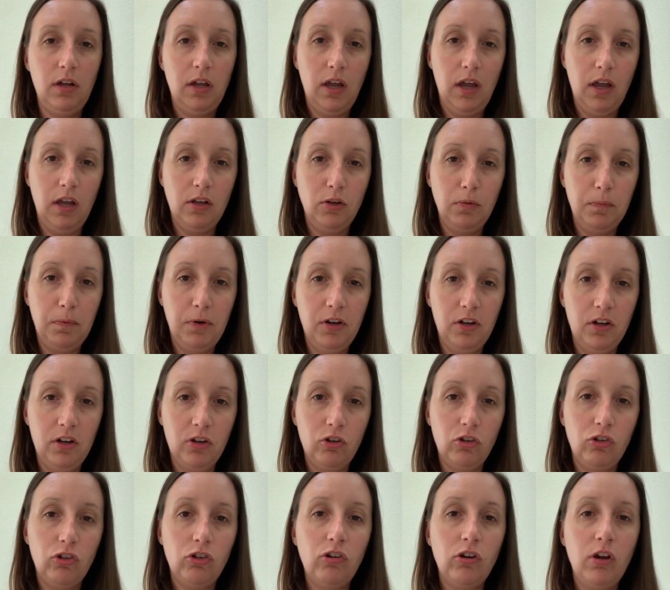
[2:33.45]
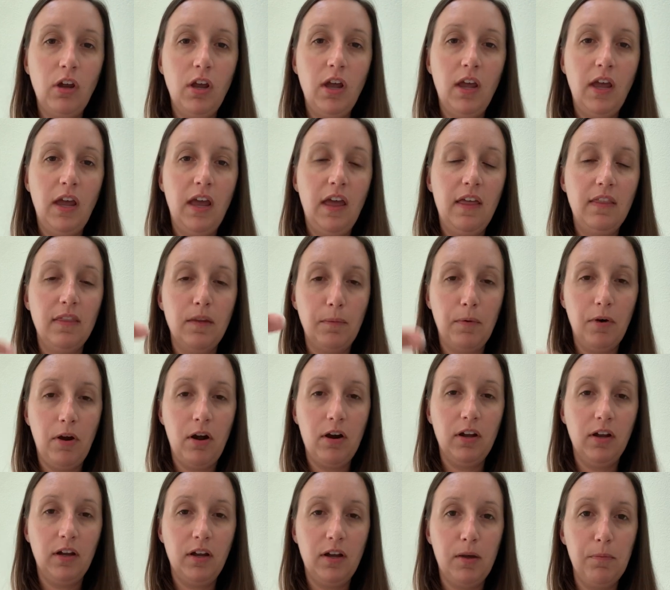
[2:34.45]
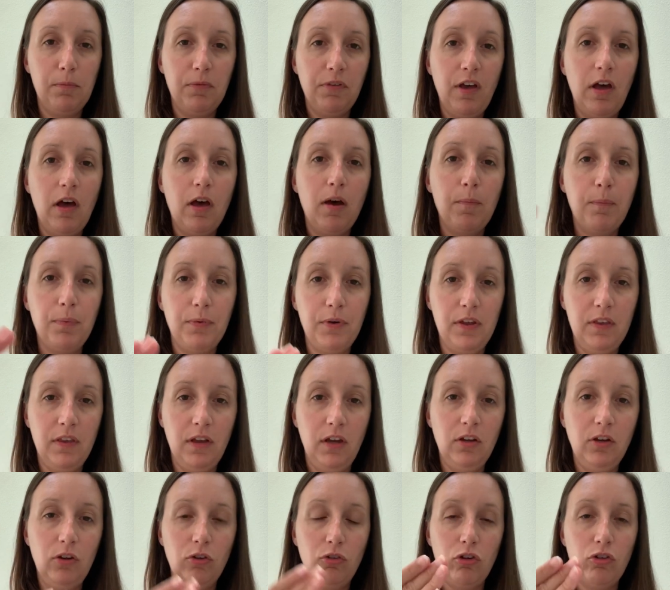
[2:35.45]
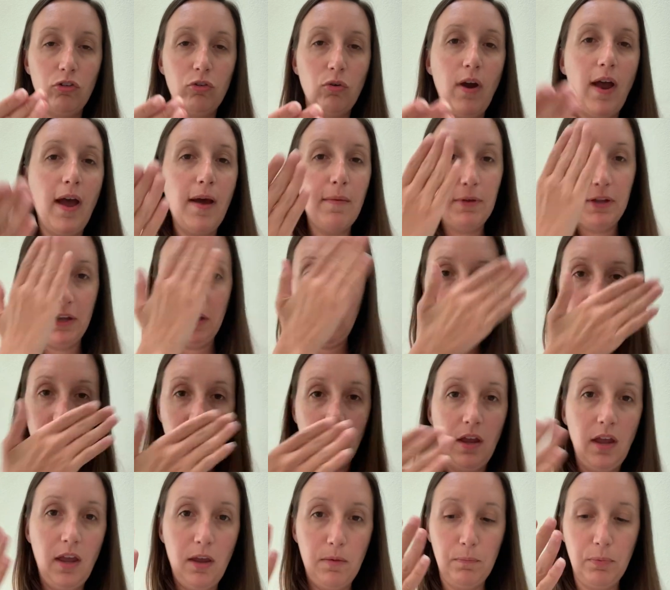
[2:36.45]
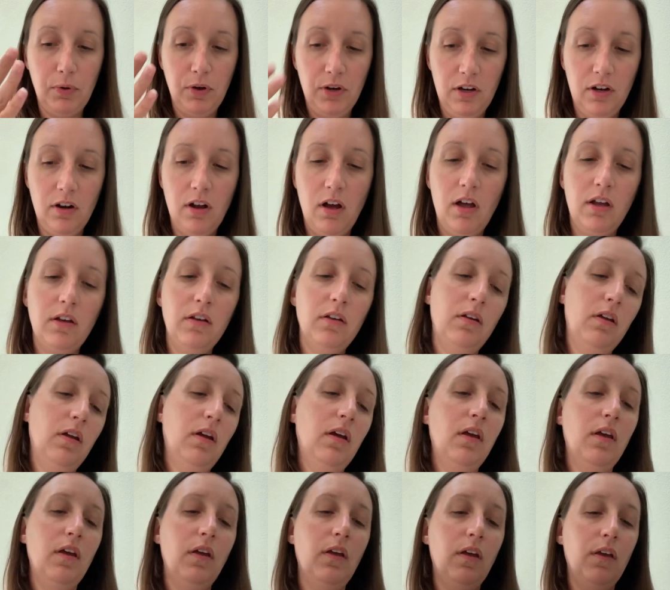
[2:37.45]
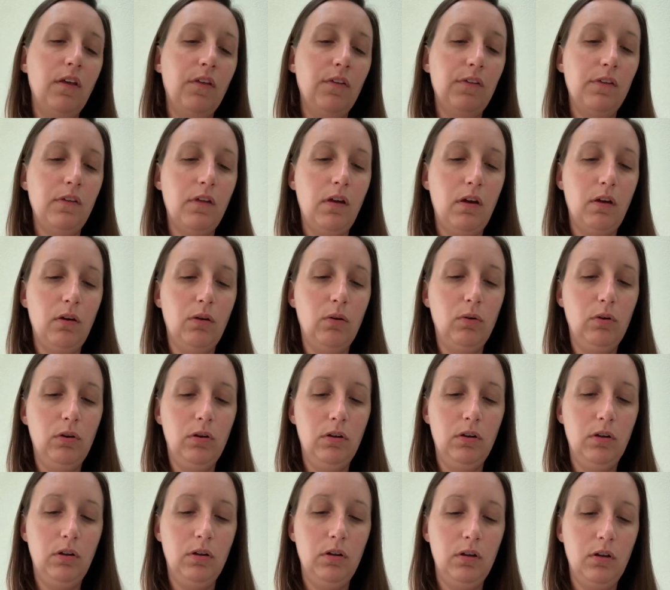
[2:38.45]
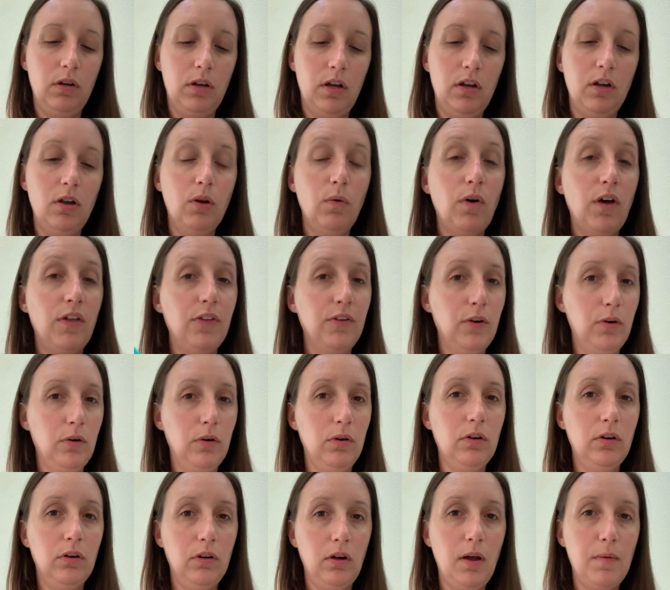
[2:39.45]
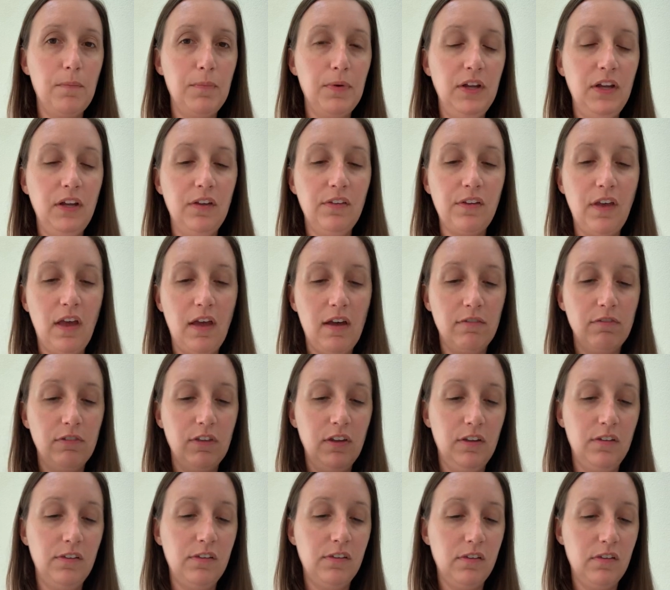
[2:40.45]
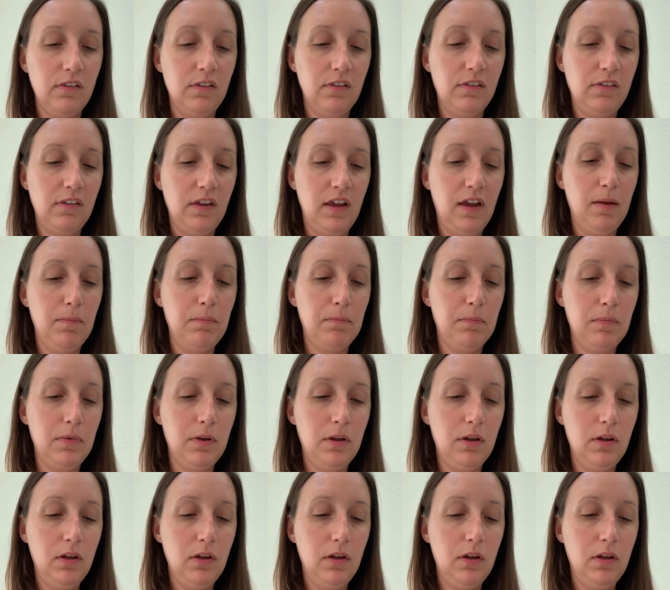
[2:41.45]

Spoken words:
and you push and the product comes up and then you just grab it and put it on. So I know other companies have this same